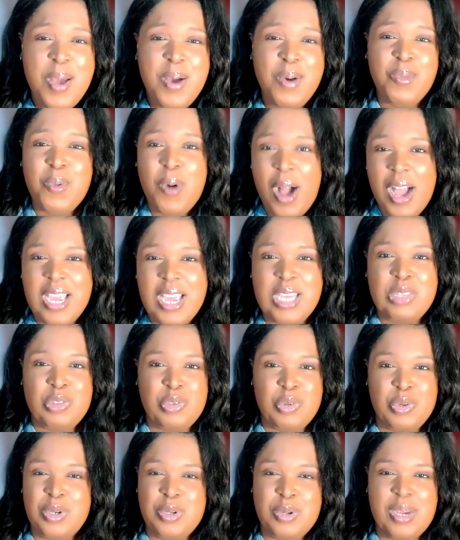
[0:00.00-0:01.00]
walking
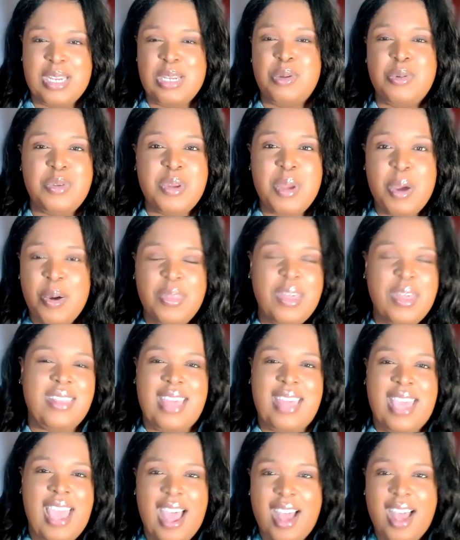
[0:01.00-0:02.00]
through and you know that
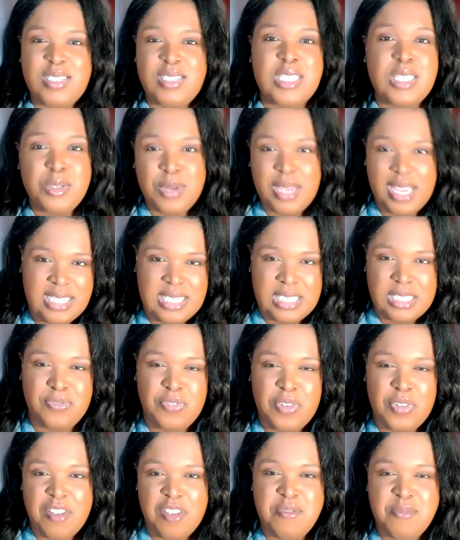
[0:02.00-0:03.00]
they have suitcases
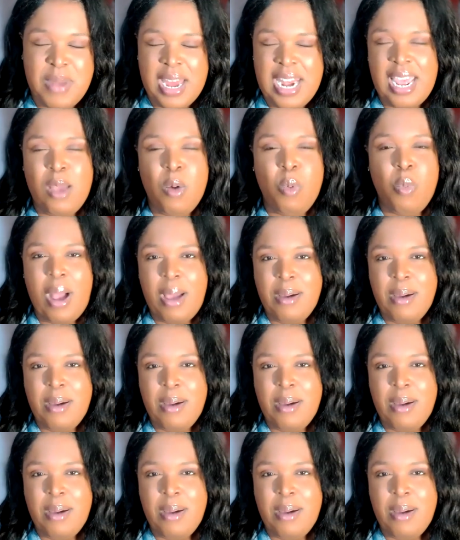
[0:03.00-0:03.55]
full of money and why